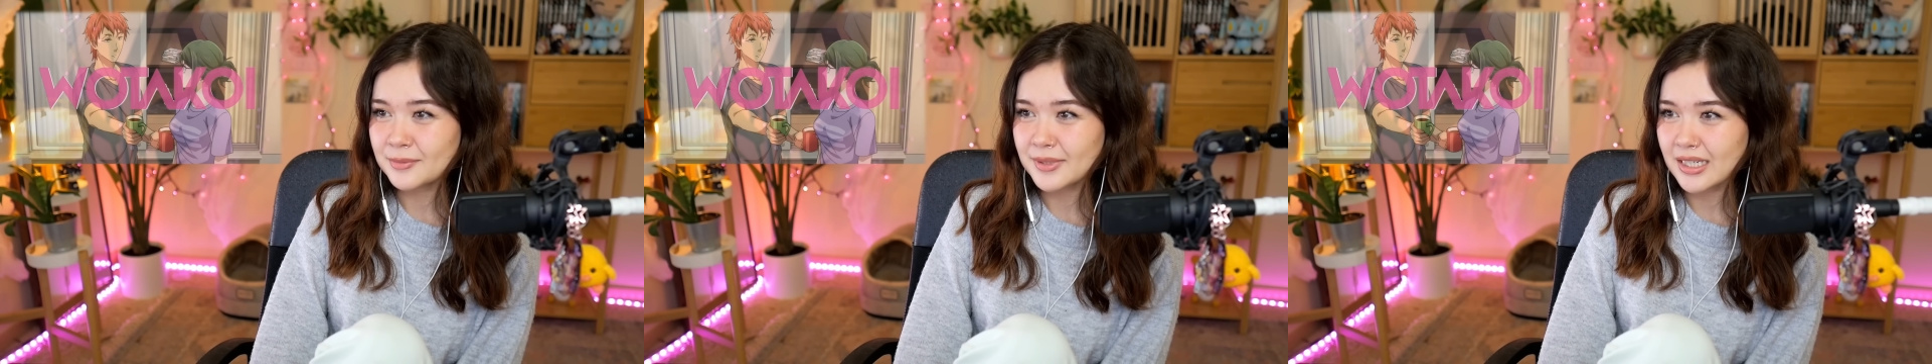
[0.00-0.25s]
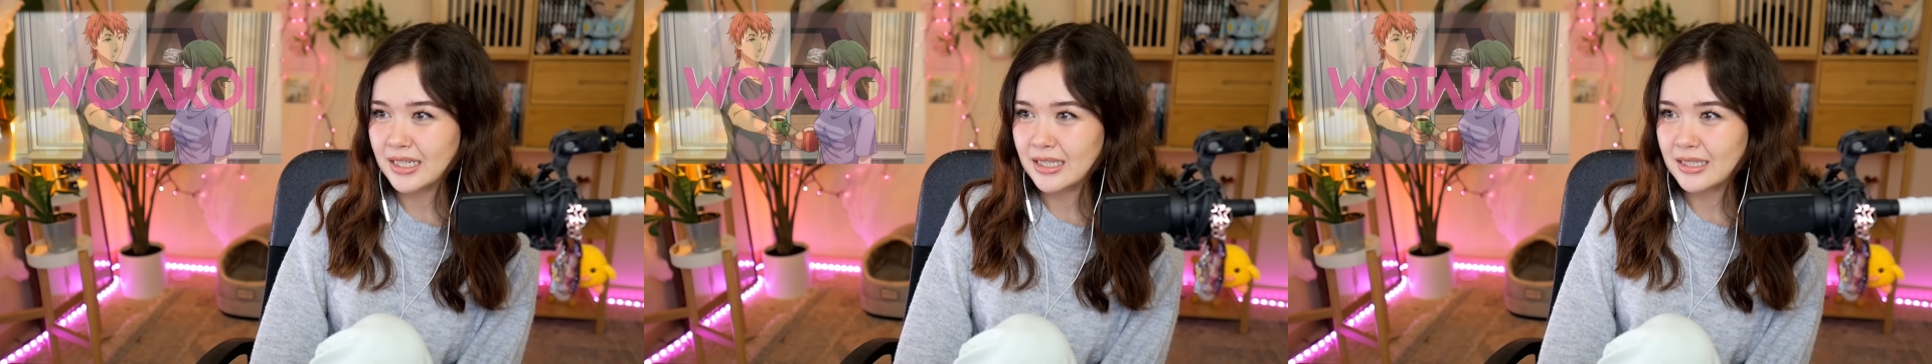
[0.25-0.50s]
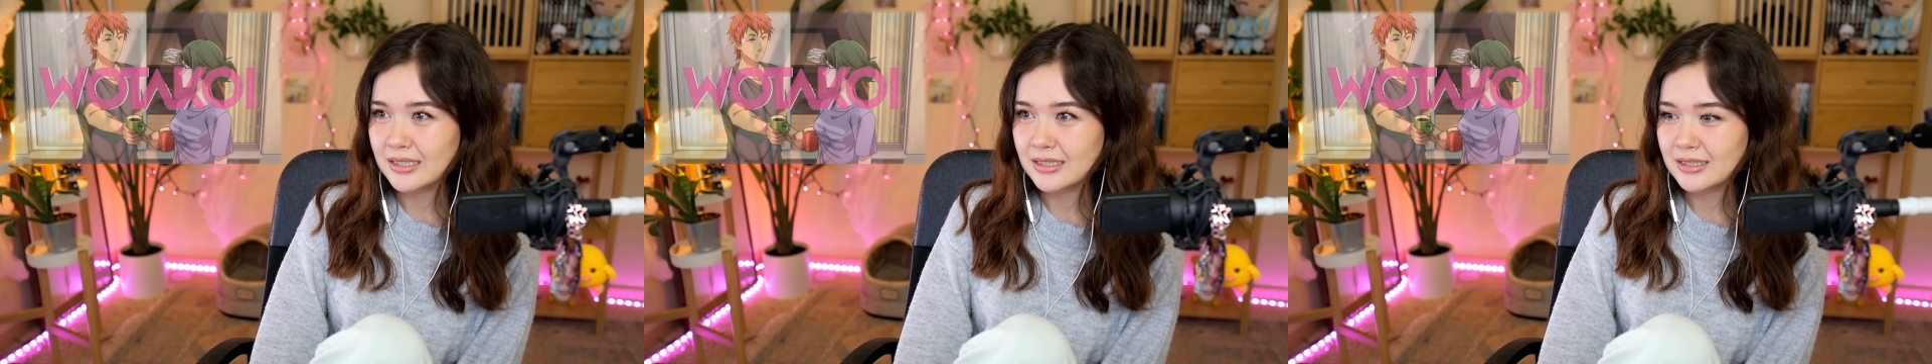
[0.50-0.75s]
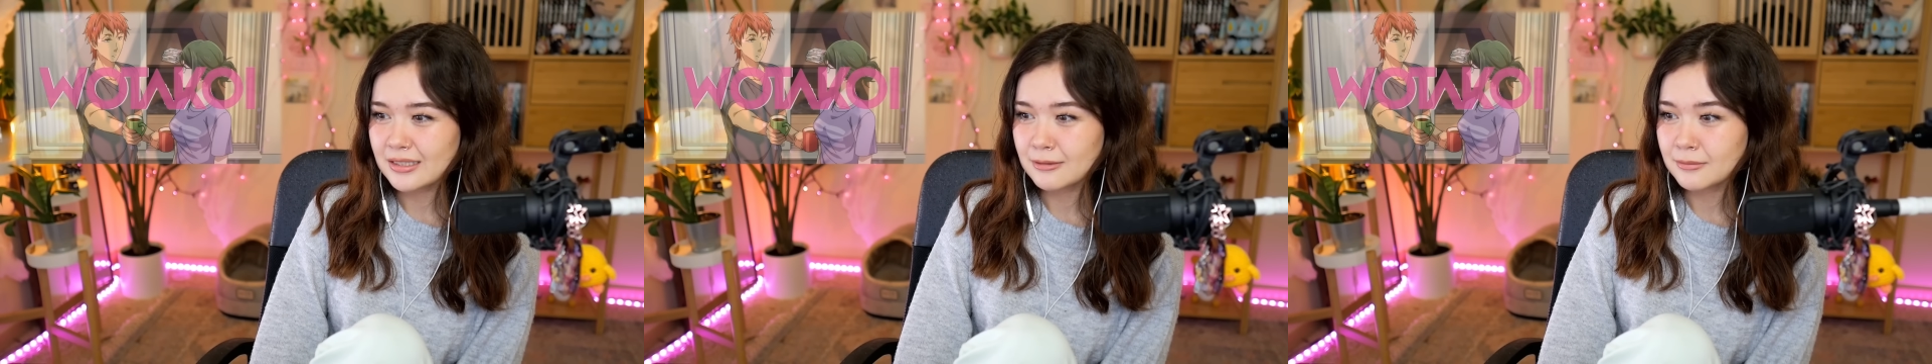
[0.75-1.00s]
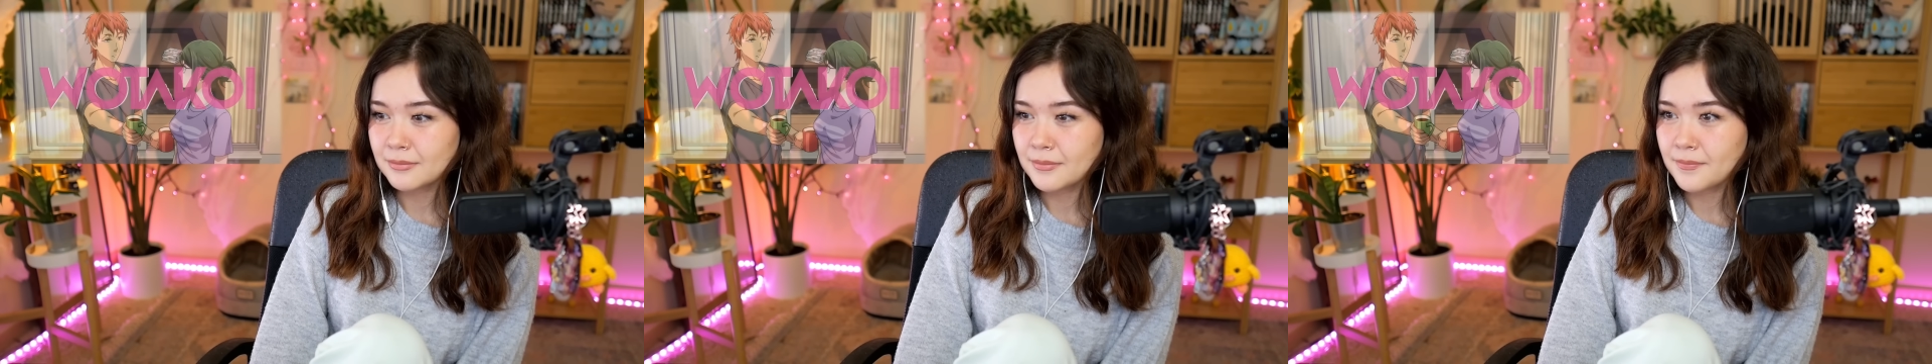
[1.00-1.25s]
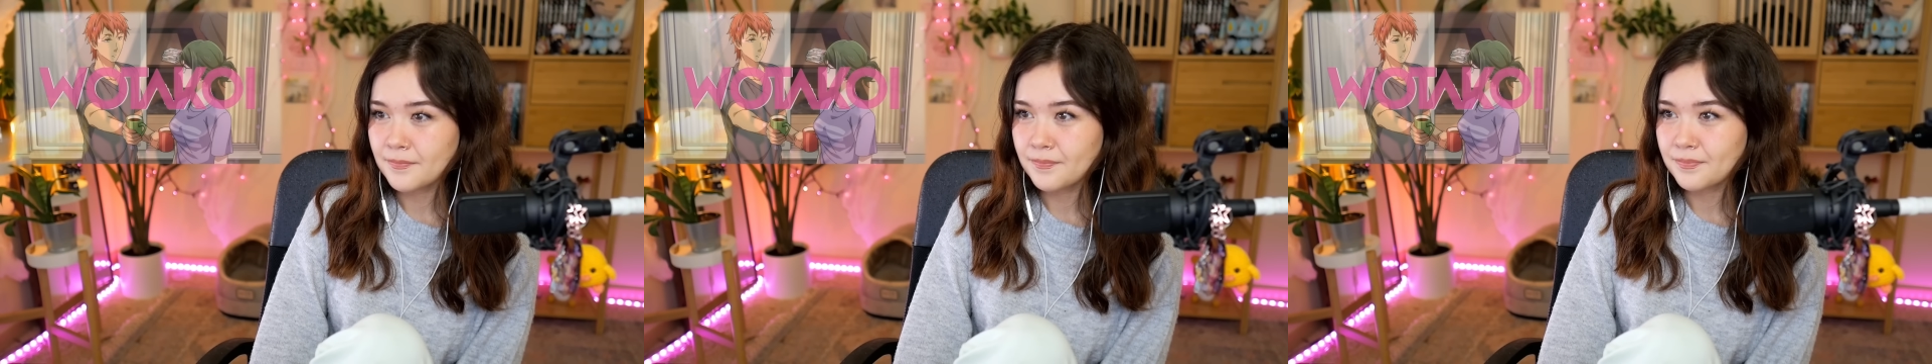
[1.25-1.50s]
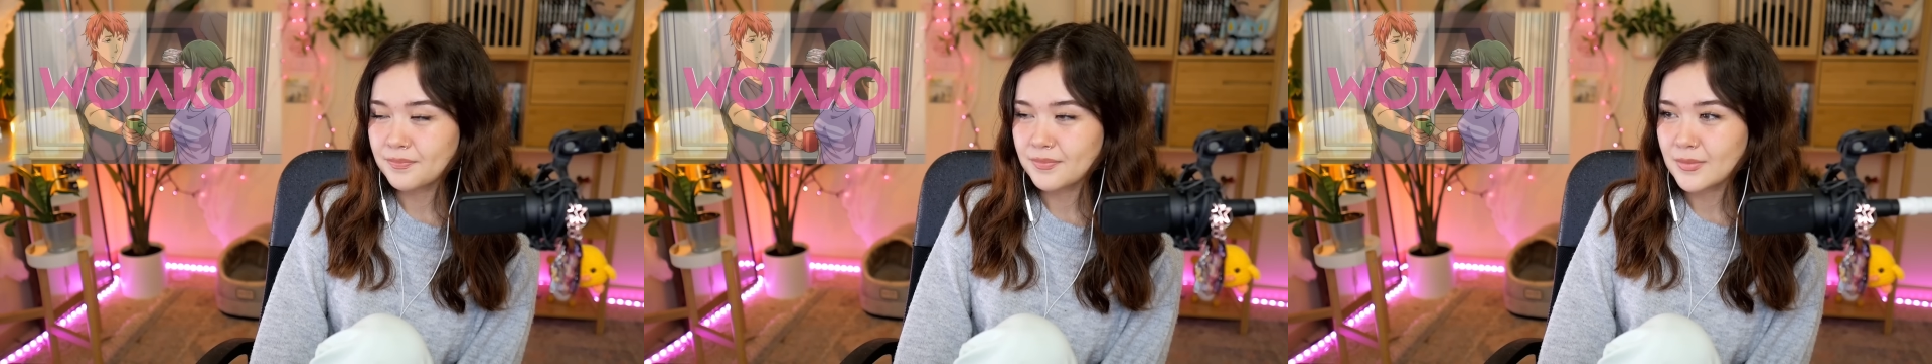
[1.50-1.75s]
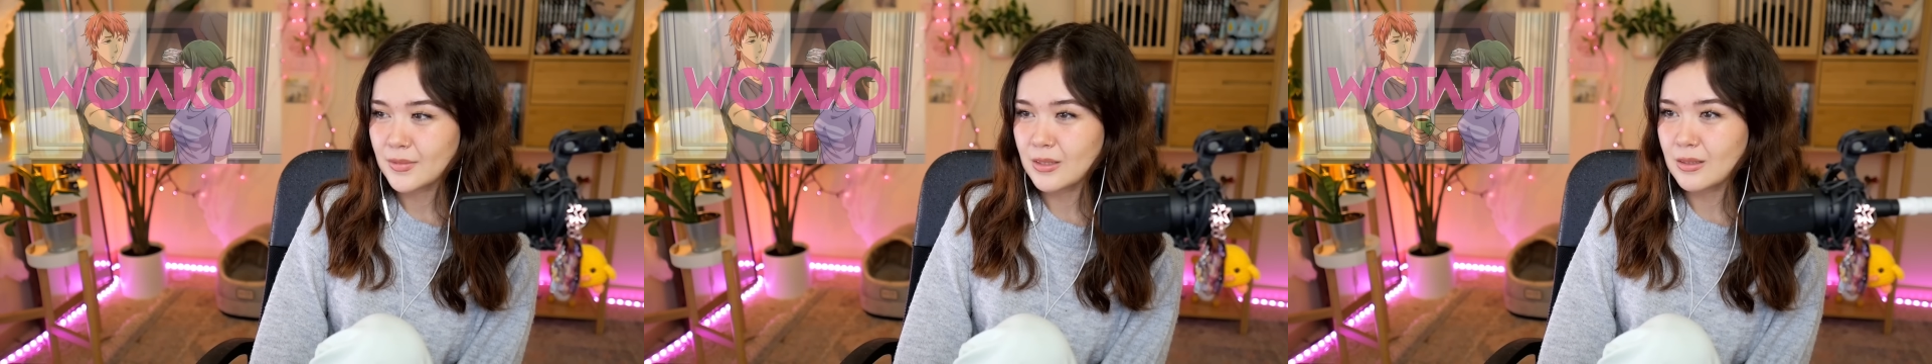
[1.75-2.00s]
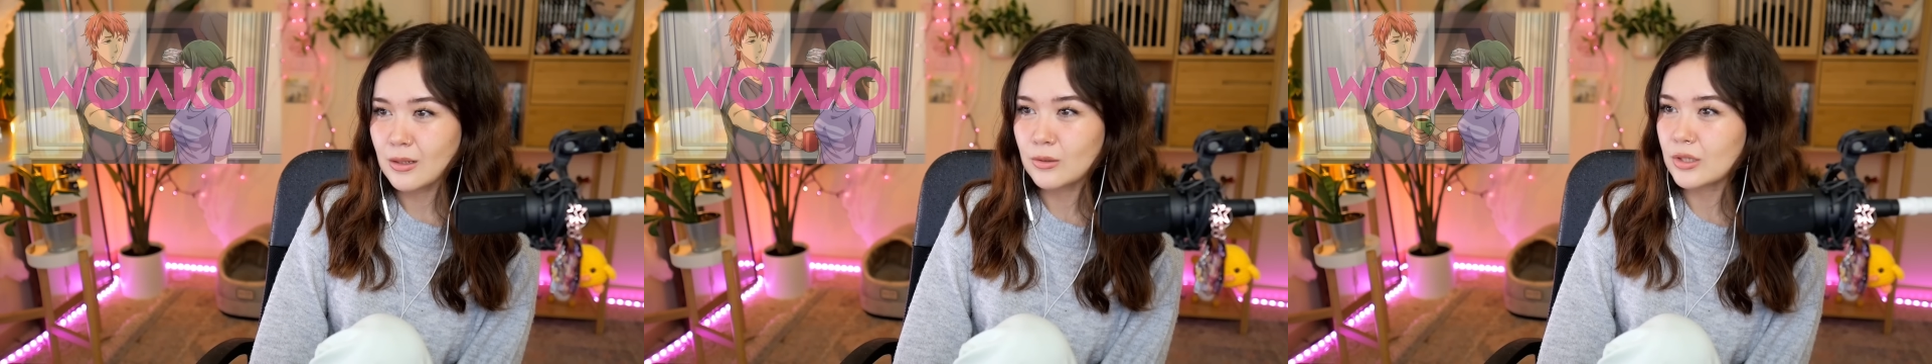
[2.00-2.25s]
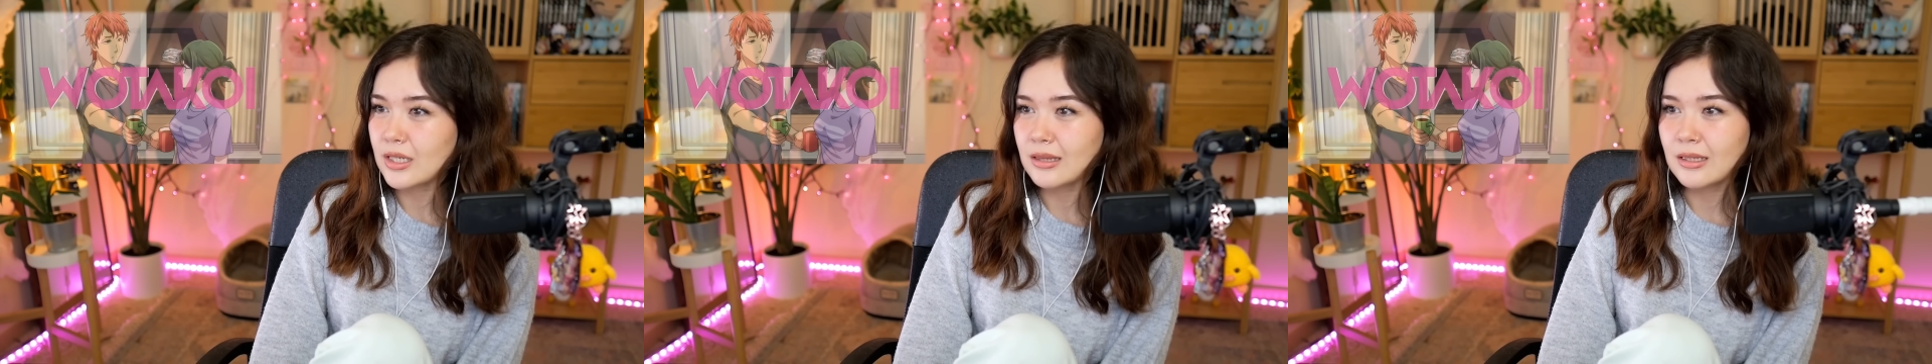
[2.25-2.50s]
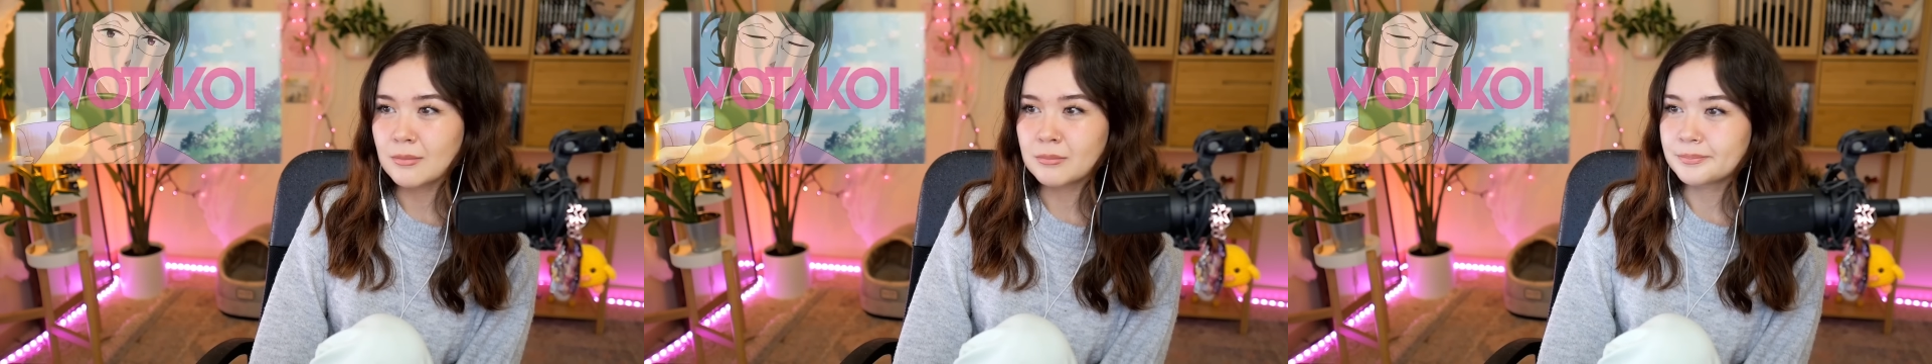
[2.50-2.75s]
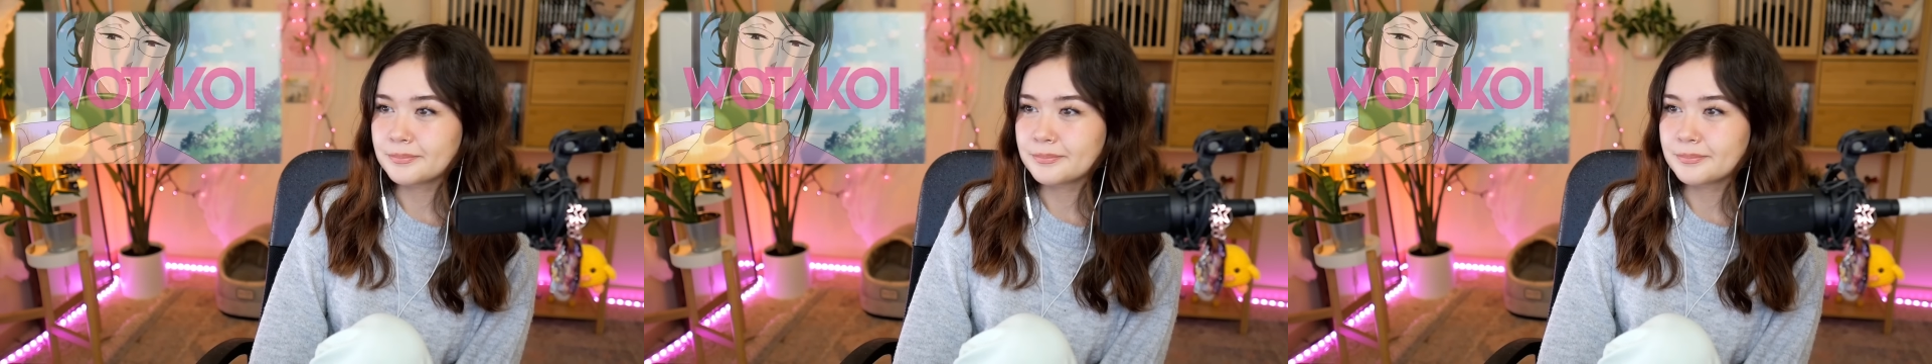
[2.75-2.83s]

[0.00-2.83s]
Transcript: back. Hmm. And now look at them.